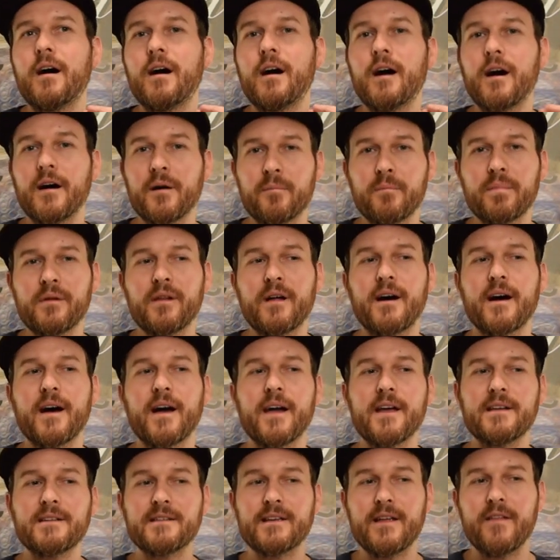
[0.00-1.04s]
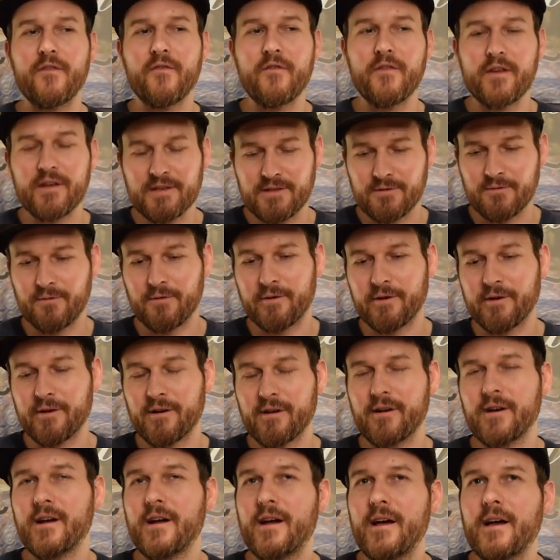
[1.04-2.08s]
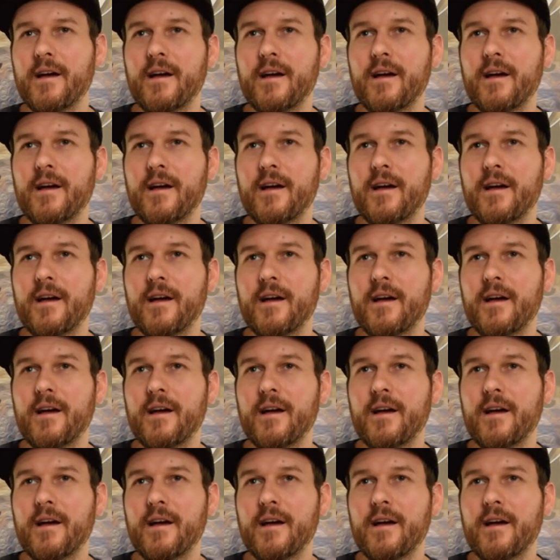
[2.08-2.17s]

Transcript: unblind in this order.